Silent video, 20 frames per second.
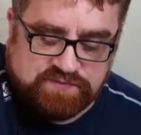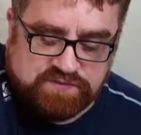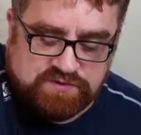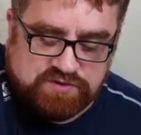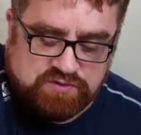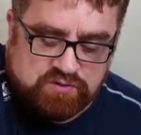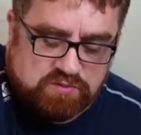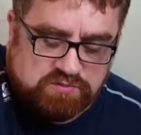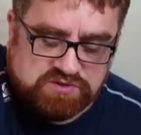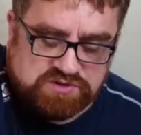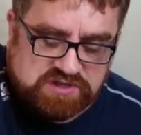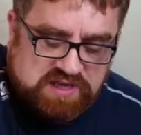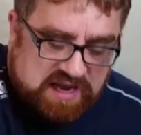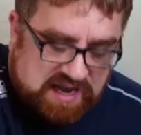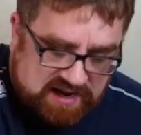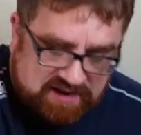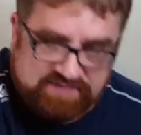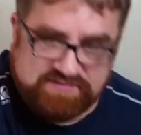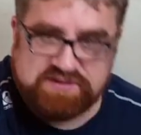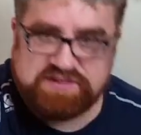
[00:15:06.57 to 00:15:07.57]
you almost
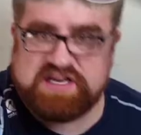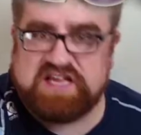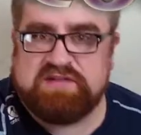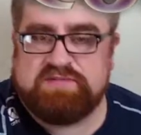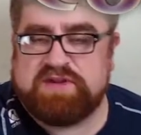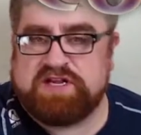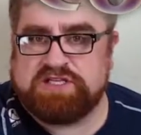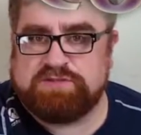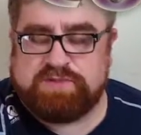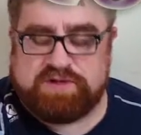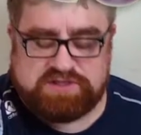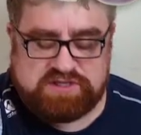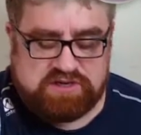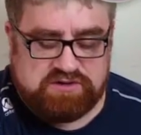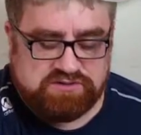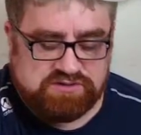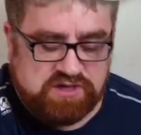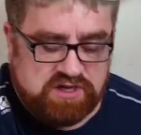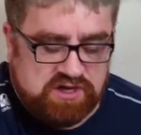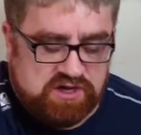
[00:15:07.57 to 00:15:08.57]
have to take them an aspect
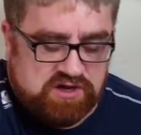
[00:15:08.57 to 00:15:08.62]
host.